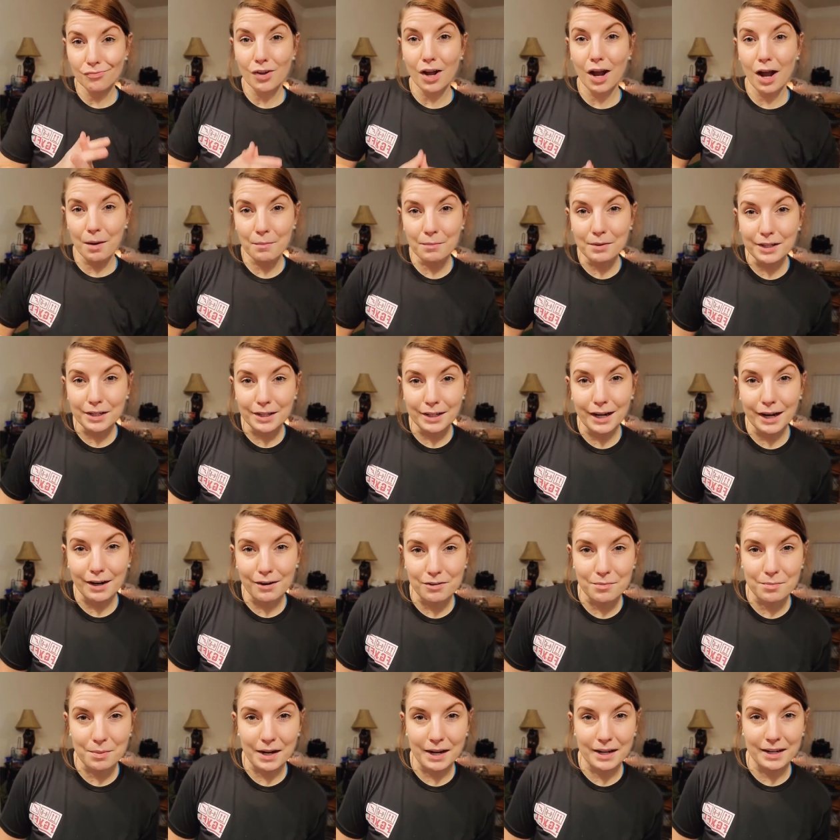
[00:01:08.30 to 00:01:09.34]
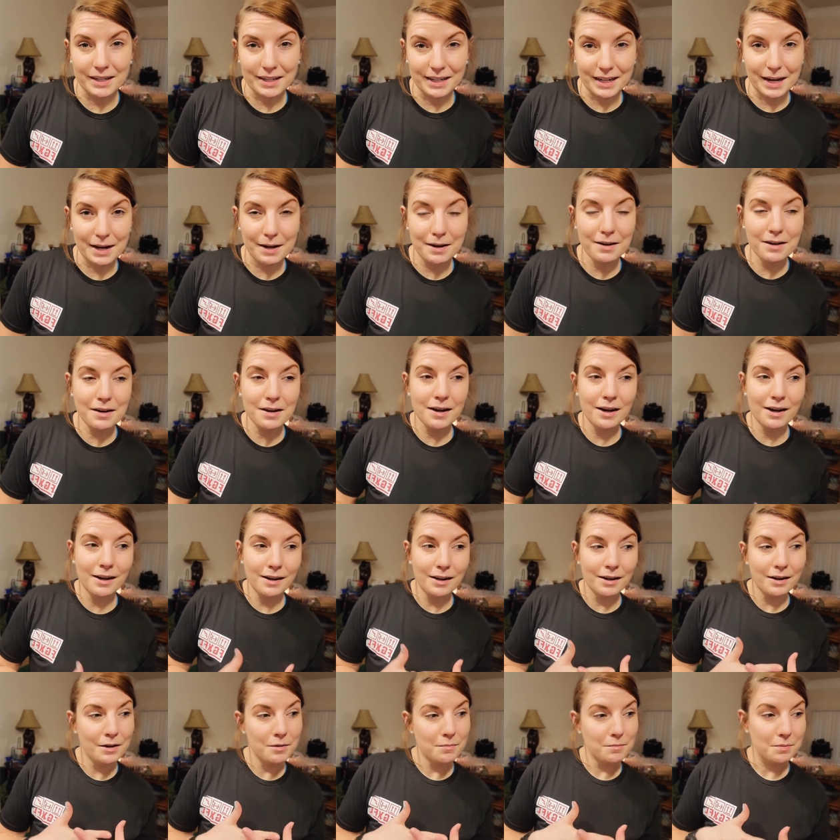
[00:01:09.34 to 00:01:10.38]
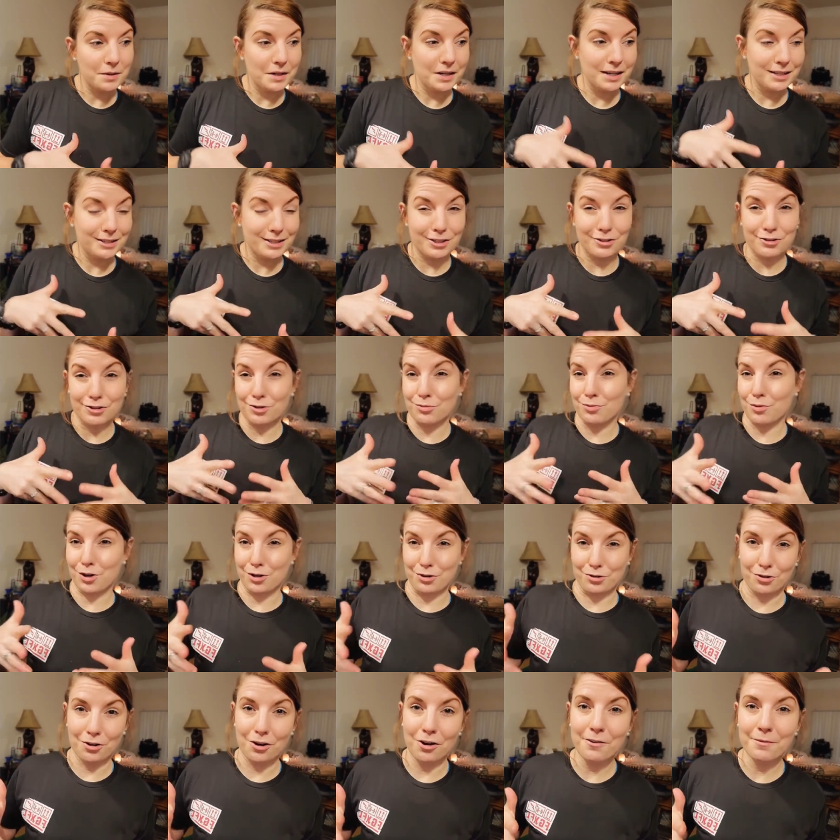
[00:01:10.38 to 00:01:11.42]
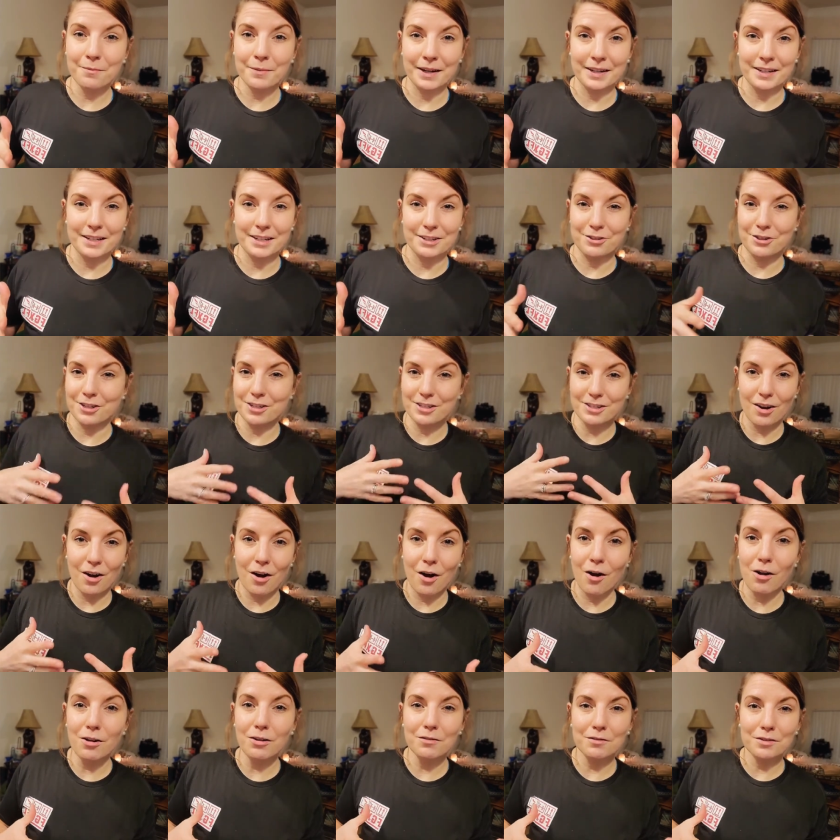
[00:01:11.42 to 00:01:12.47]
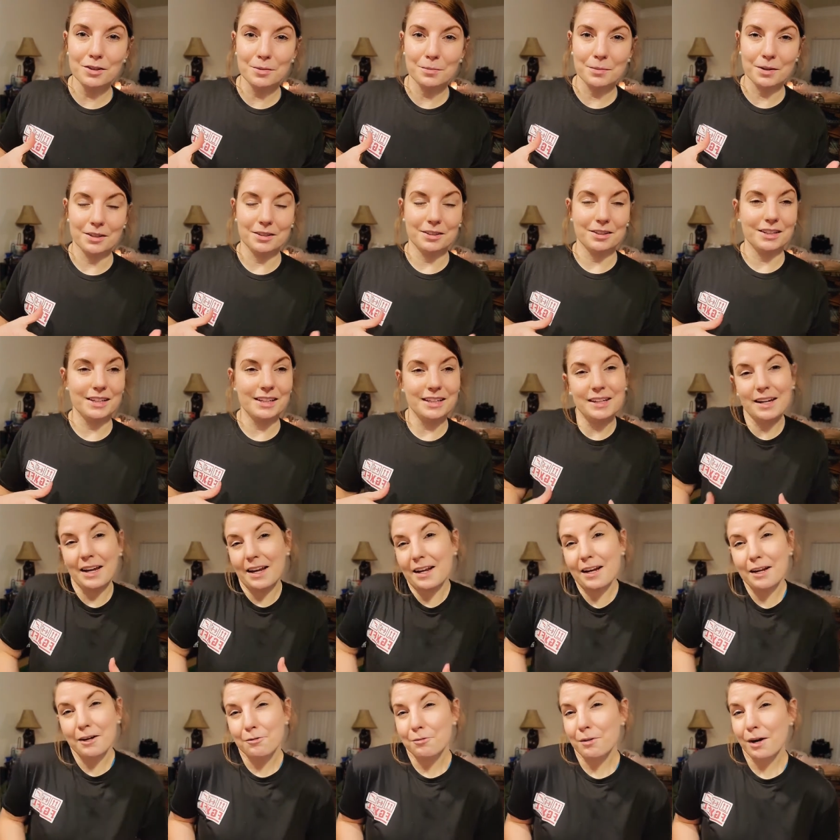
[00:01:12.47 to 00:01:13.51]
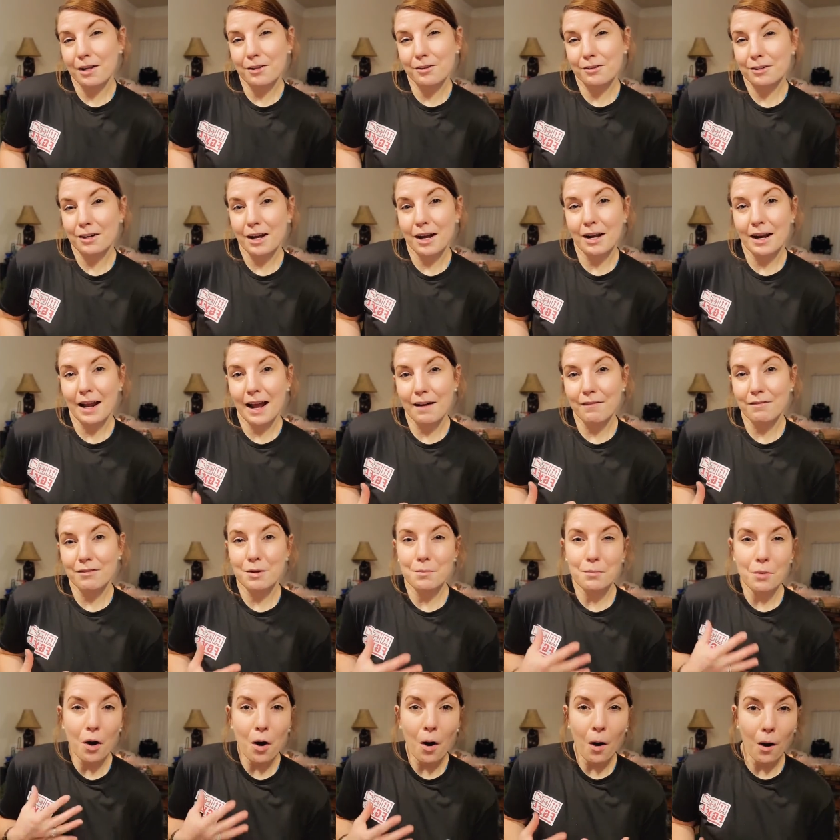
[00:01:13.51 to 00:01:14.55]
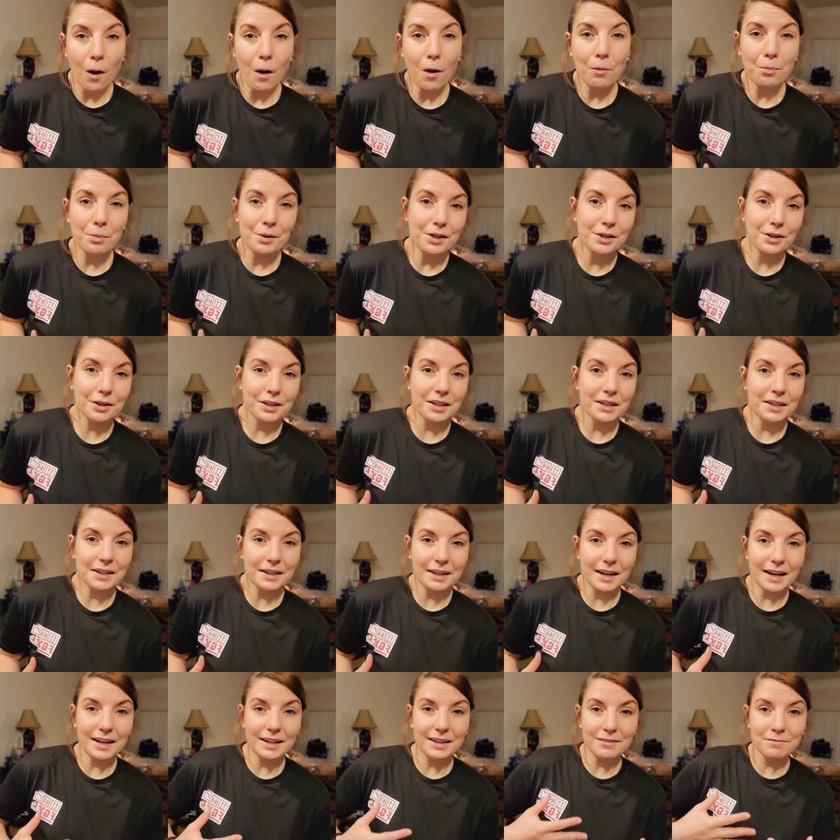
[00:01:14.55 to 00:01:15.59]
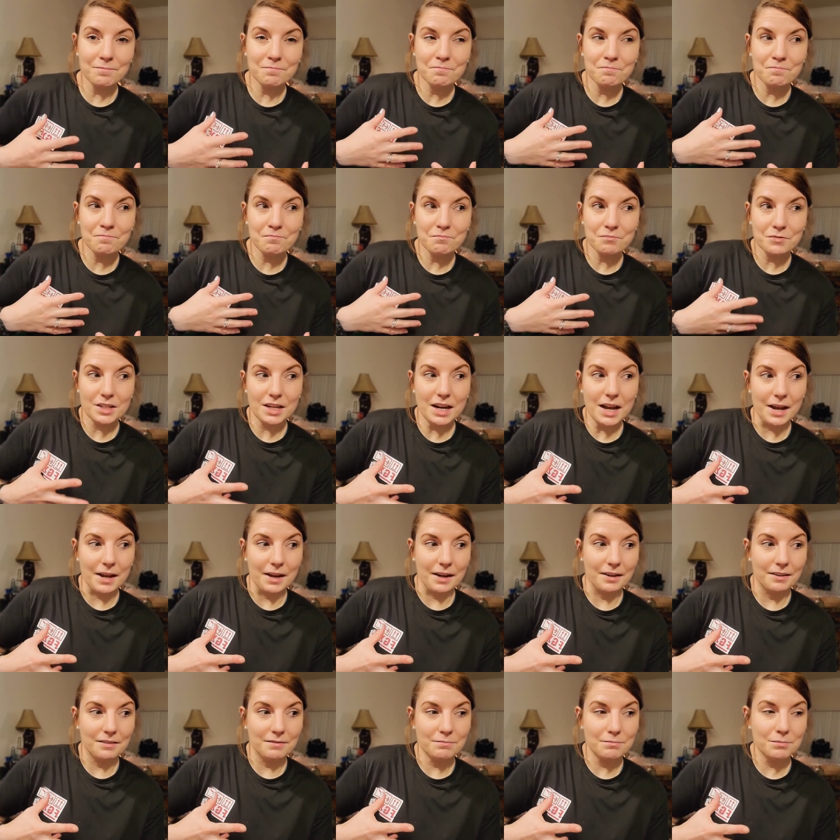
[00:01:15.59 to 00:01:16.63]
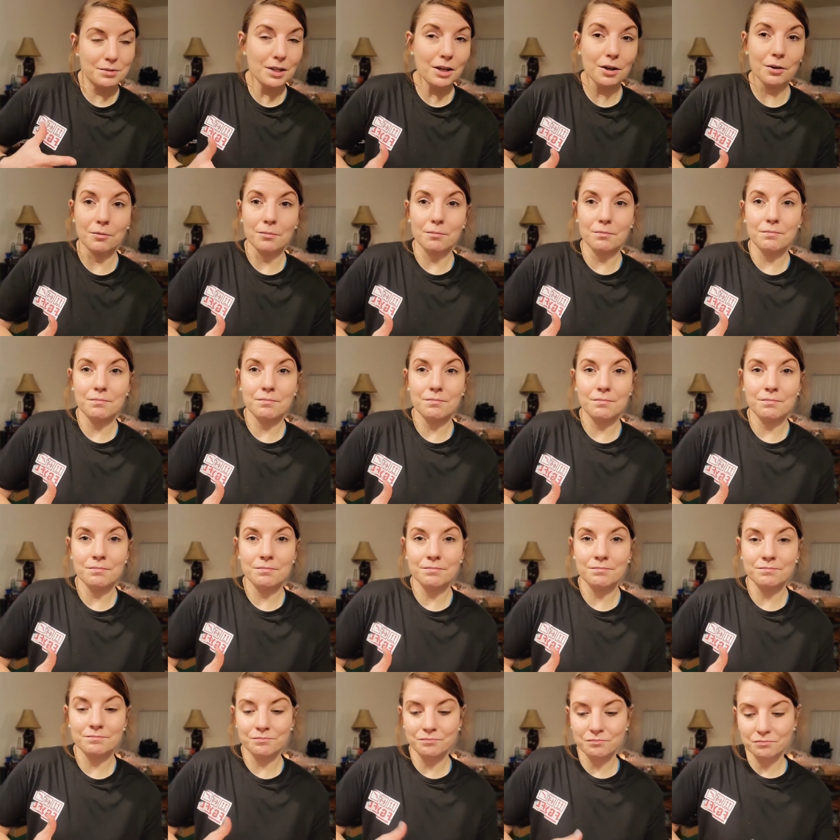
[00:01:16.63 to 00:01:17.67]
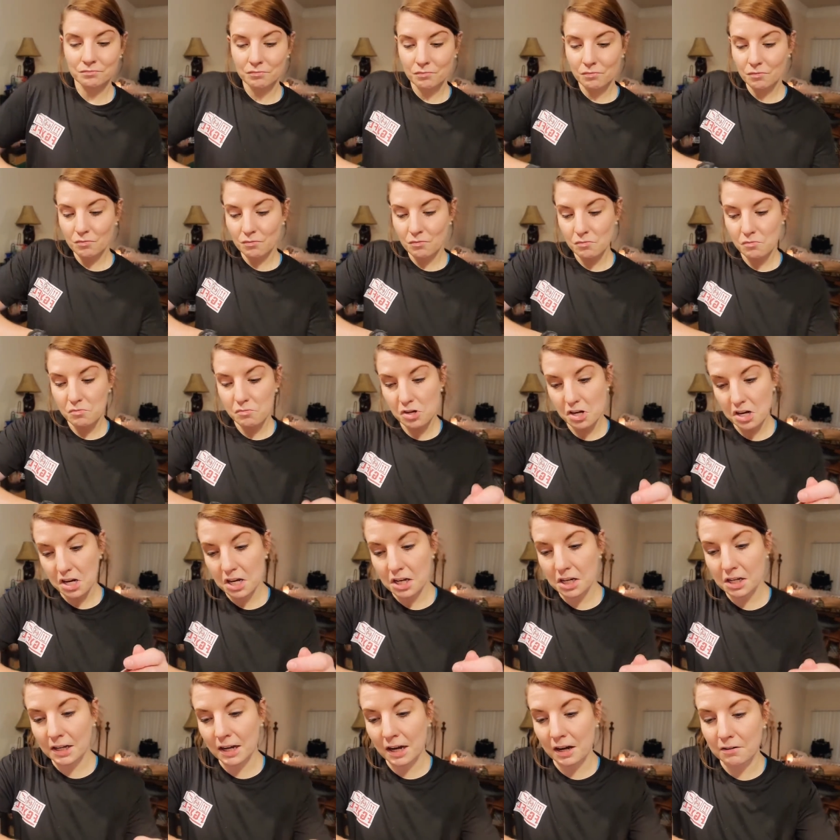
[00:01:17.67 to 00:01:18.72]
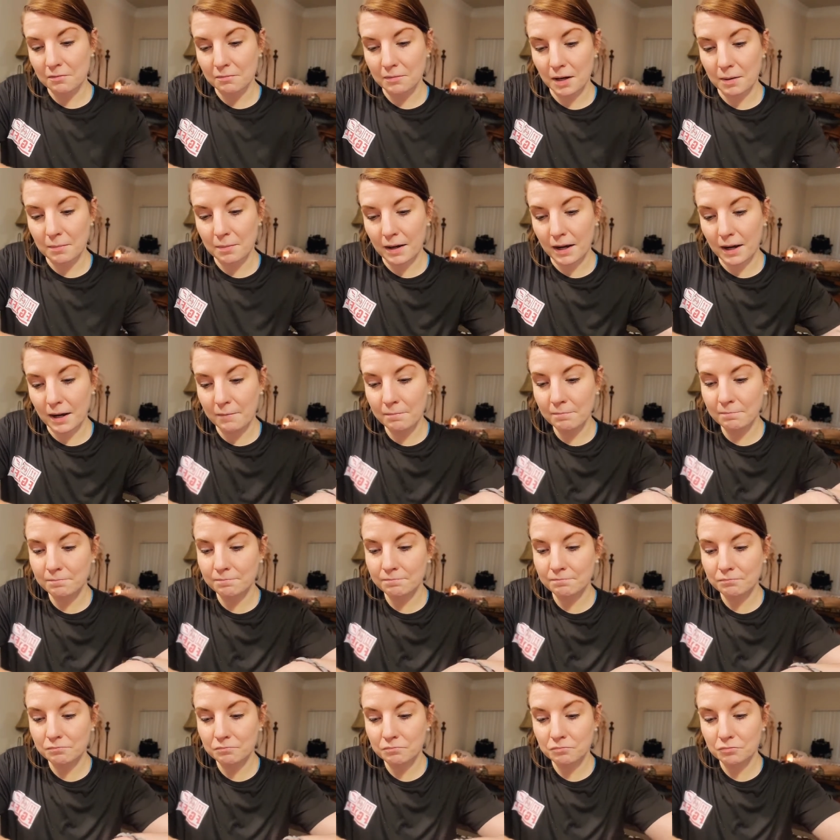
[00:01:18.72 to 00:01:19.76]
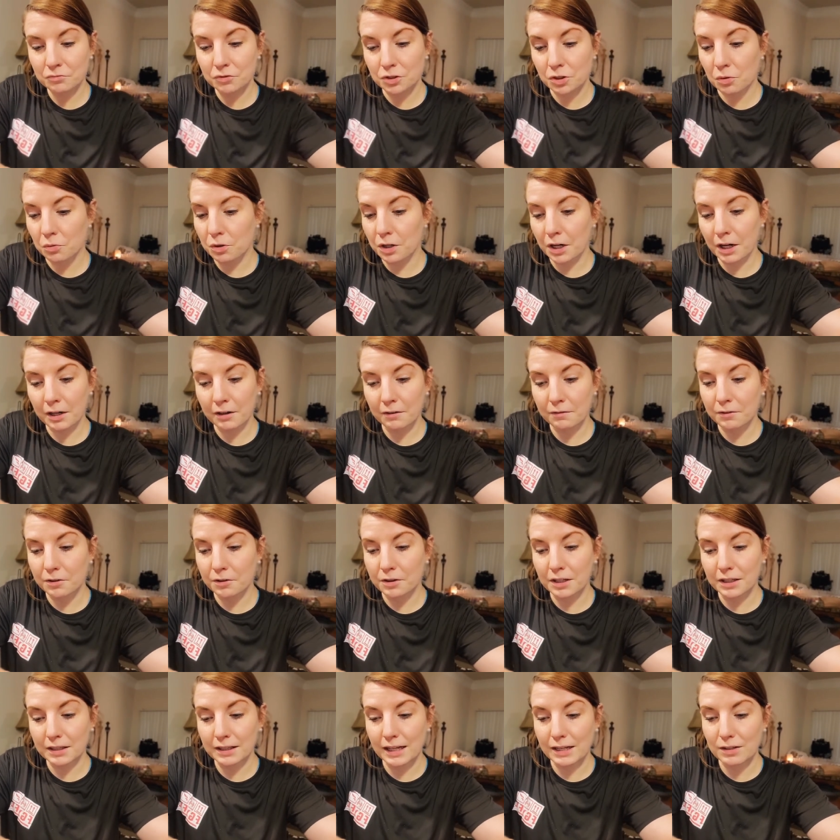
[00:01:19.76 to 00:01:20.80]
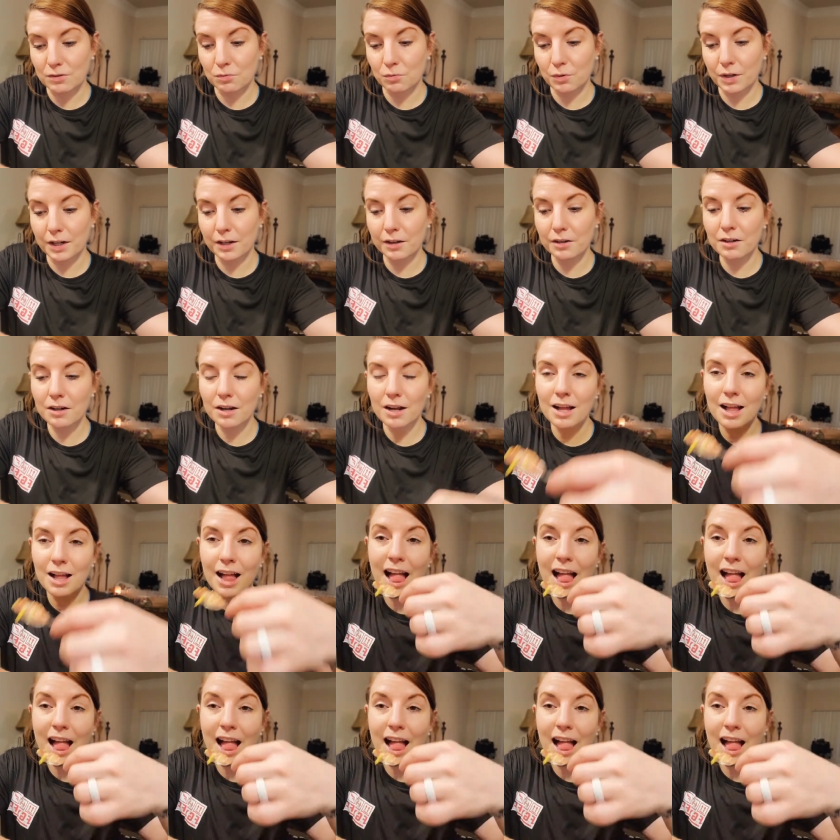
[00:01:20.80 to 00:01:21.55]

I'm eating out of the pan again because I just washed all of my dishes. All of them are clean and I'd rather not have them all be dirty again today. So eating out of my pan. Don't care if you think that's weird.